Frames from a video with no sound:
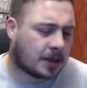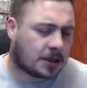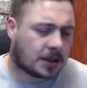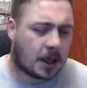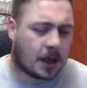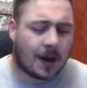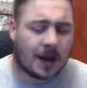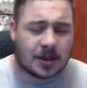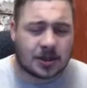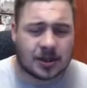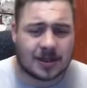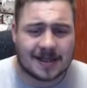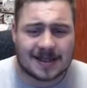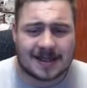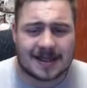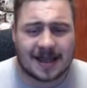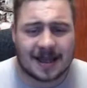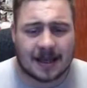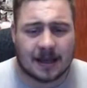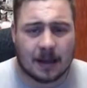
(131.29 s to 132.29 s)
So as you can
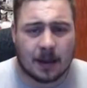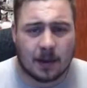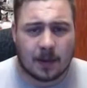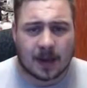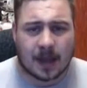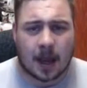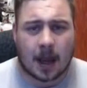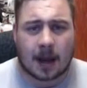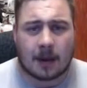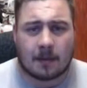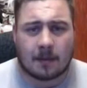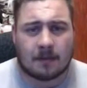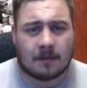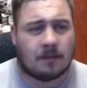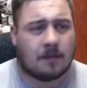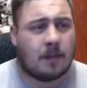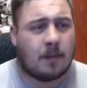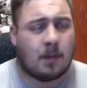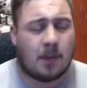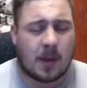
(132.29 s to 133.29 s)
see, here we go.
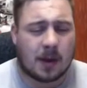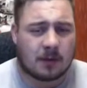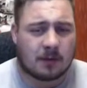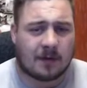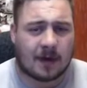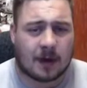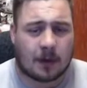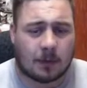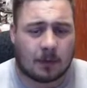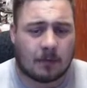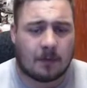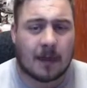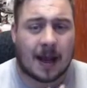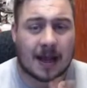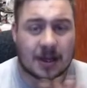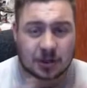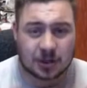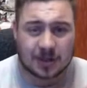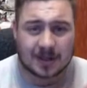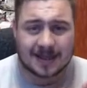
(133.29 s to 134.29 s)
Big reveal.
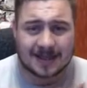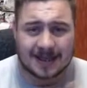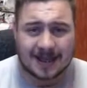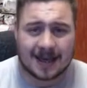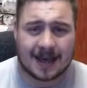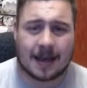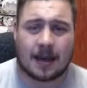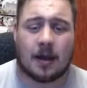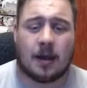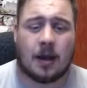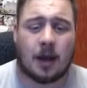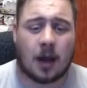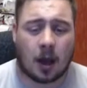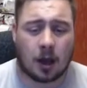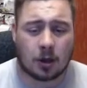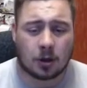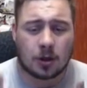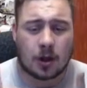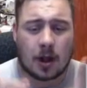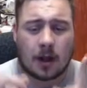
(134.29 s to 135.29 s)
As you can see, I've
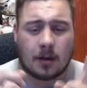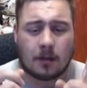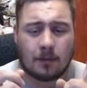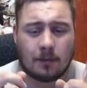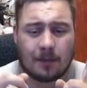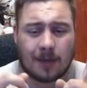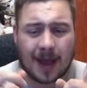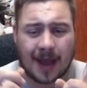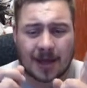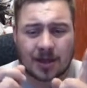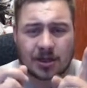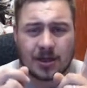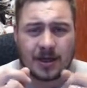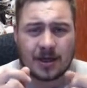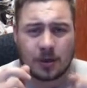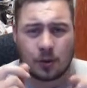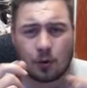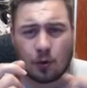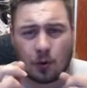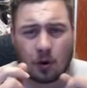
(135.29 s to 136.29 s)
got a badge in
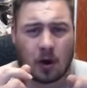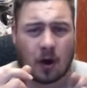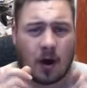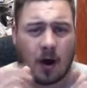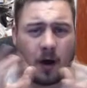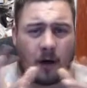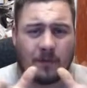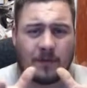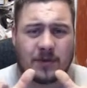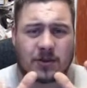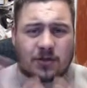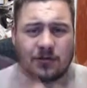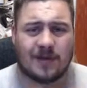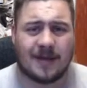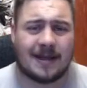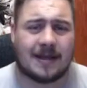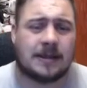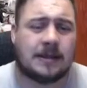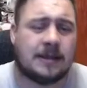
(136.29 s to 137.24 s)
the corner of the screen.